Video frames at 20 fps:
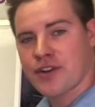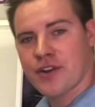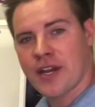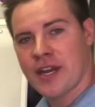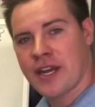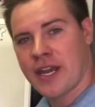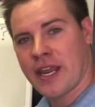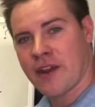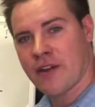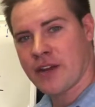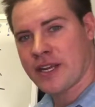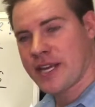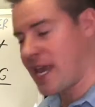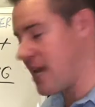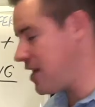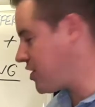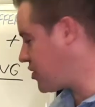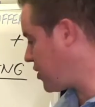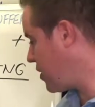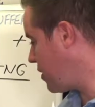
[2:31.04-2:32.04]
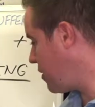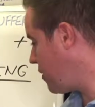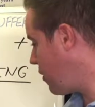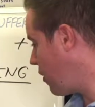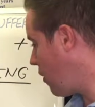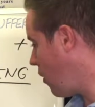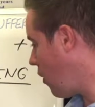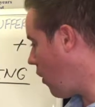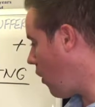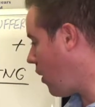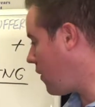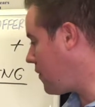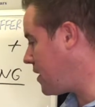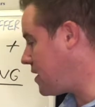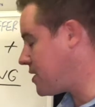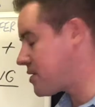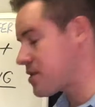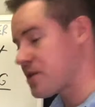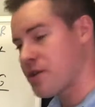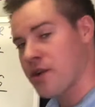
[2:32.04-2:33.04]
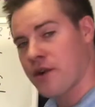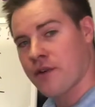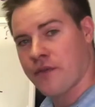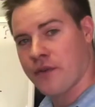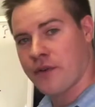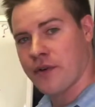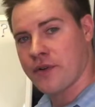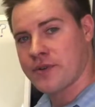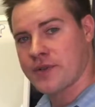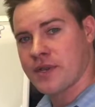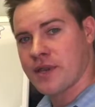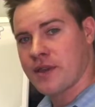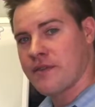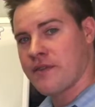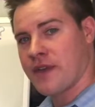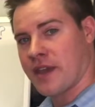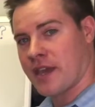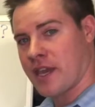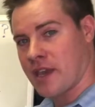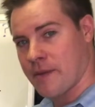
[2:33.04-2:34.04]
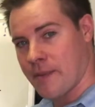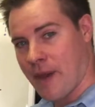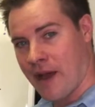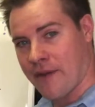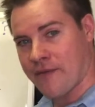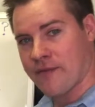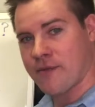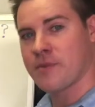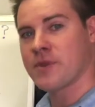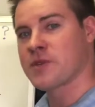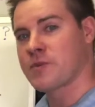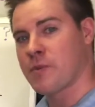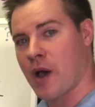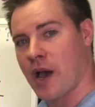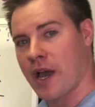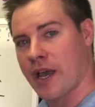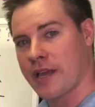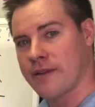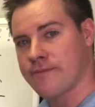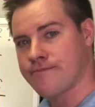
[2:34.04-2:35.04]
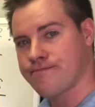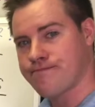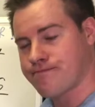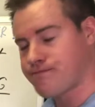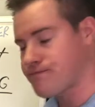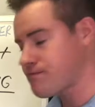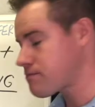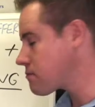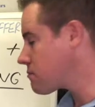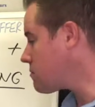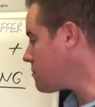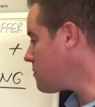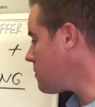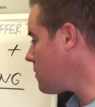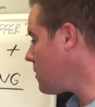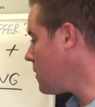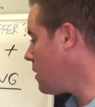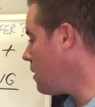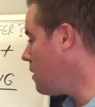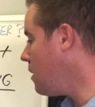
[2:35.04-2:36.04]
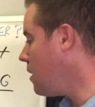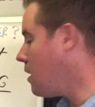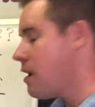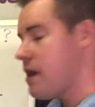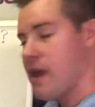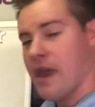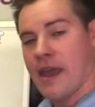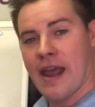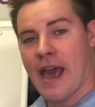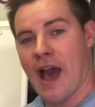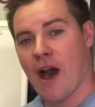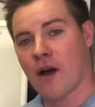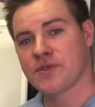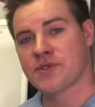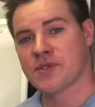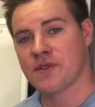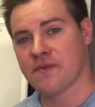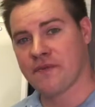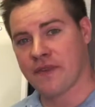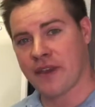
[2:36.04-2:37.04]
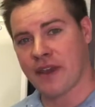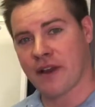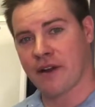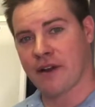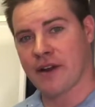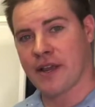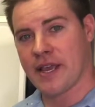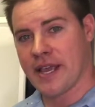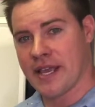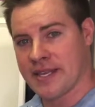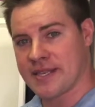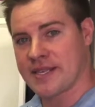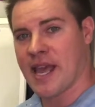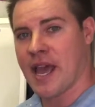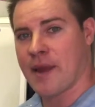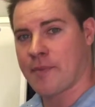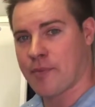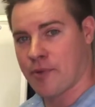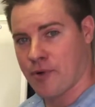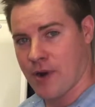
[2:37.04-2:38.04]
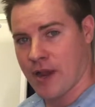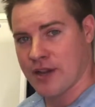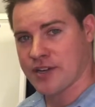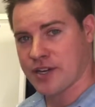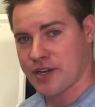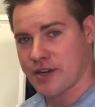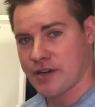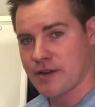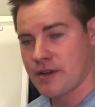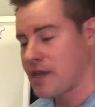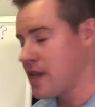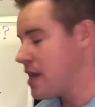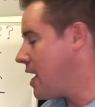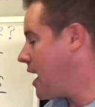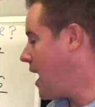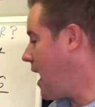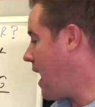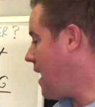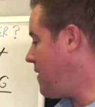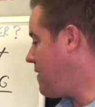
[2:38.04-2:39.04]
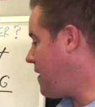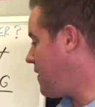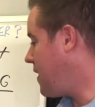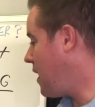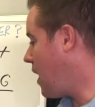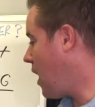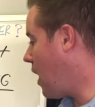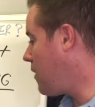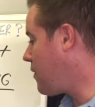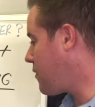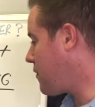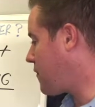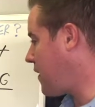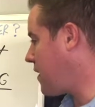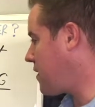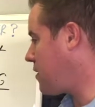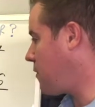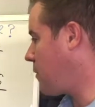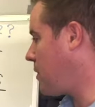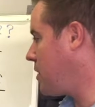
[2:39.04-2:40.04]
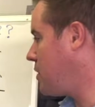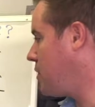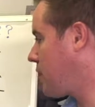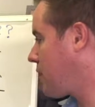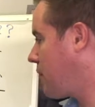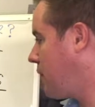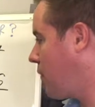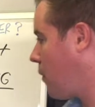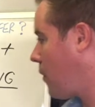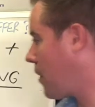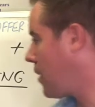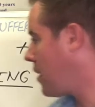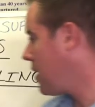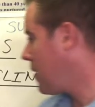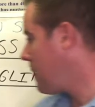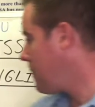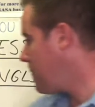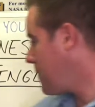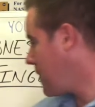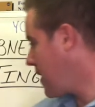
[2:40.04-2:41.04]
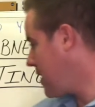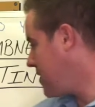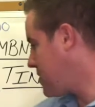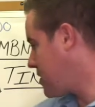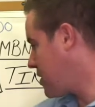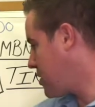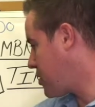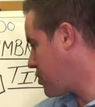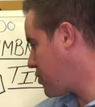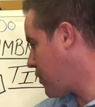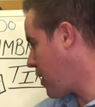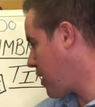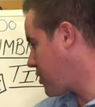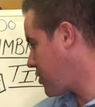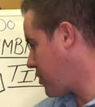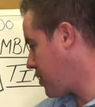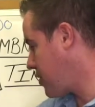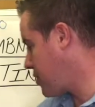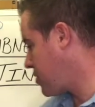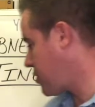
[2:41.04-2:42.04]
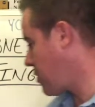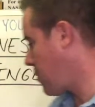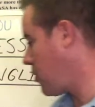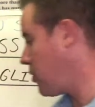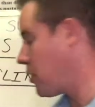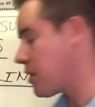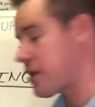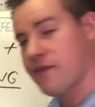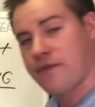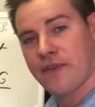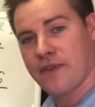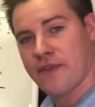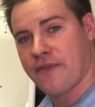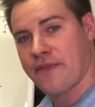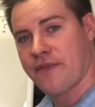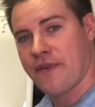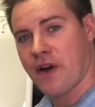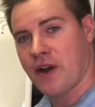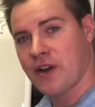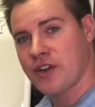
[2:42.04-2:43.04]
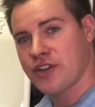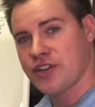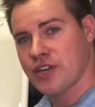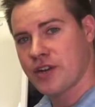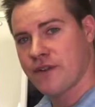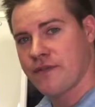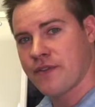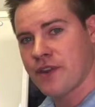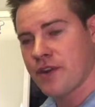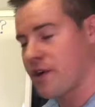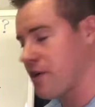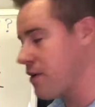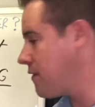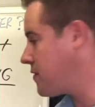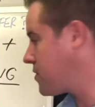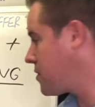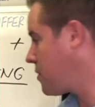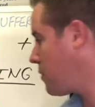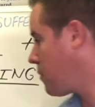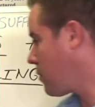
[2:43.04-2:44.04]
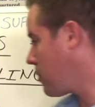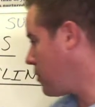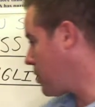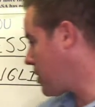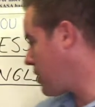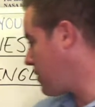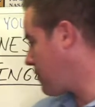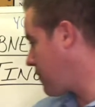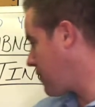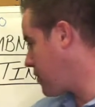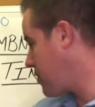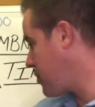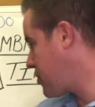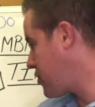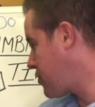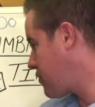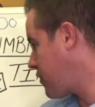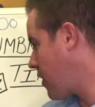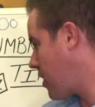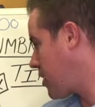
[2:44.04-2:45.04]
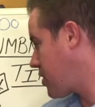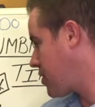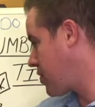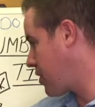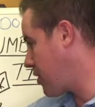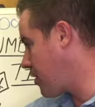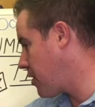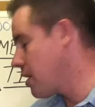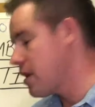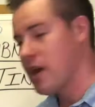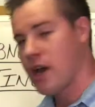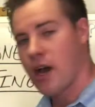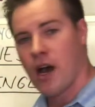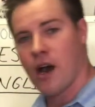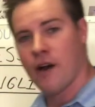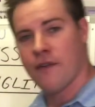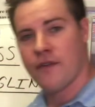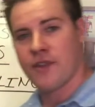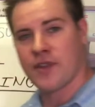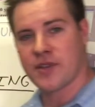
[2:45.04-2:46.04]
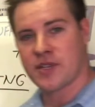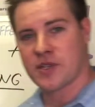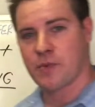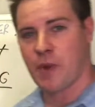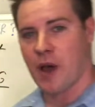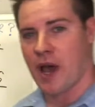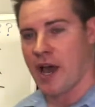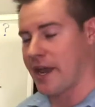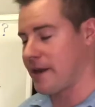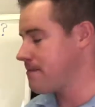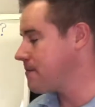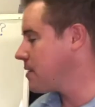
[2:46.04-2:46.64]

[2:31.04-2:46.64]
and irritation on these nerve roots that come out from the spine, and how severe is that pressure? And then the other thing that we look for is the structure. So we're looking for the function of the nerves, we're looking for the structure of the spine.